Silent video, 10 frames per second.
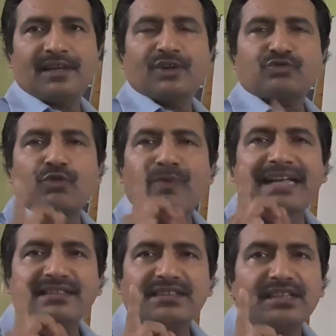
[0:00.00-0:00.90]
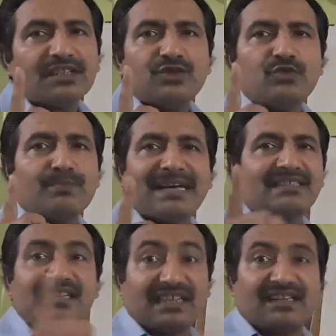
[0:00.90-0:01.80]
So one thing you
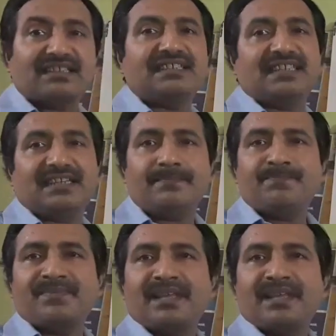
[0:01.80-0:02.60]
must learn here,